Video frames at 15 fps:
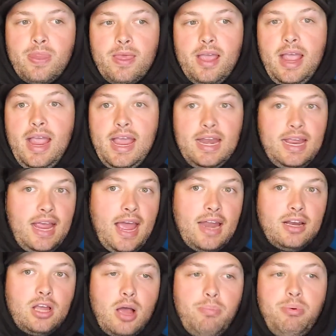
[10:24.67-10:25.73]
and he had
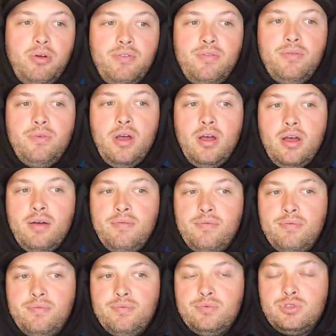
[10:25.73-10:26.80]
a couple of, of
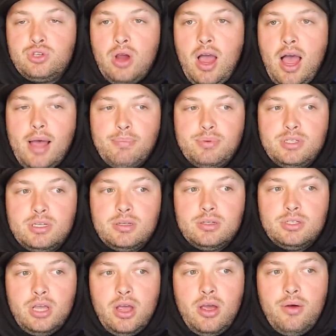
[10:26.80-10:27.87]
drops.
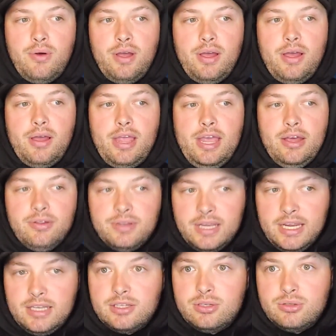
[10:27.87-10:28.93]
So he'll
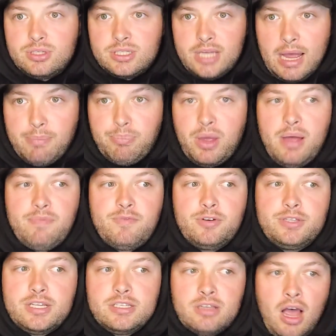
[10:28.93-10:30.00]
need to step up for
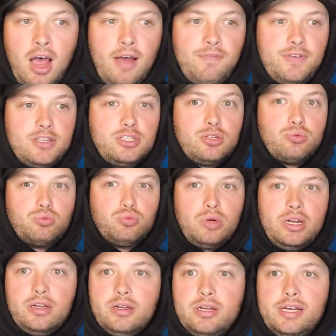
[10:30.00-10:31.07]
this offense to
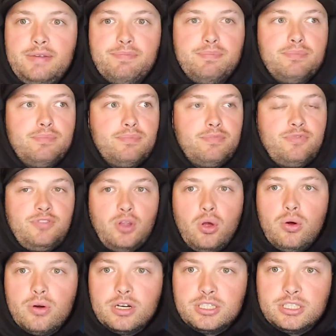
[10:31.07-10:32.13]
really
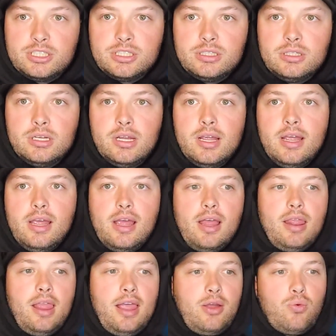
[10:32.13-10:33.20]
flourish.
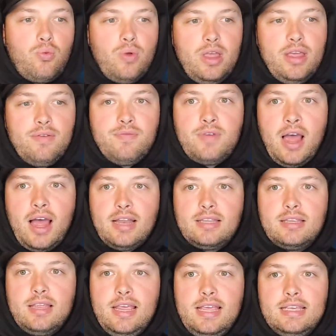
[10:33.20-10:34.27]
Like we've got,
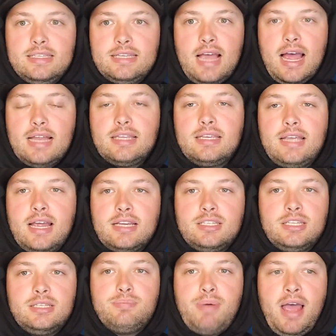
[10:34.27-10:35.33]
he's got to catch
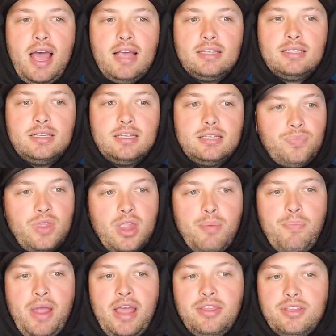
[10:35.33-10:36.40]
these passes. The
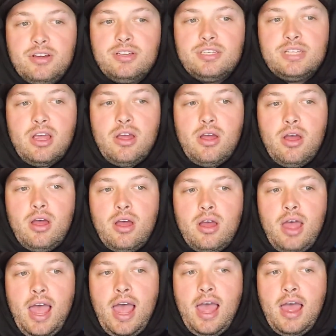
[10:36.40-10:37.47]
Panthers uh,
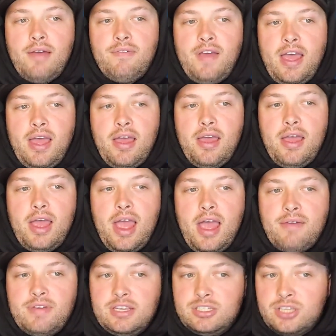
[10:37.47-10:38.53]
have ha
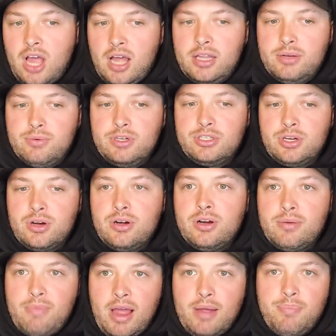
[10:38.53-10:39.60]
have a solid returner
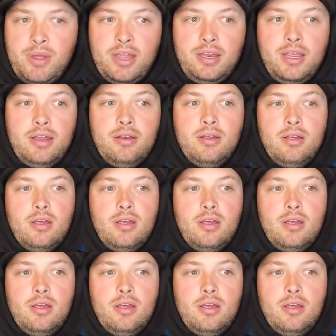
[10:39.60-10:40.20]
in my opinion.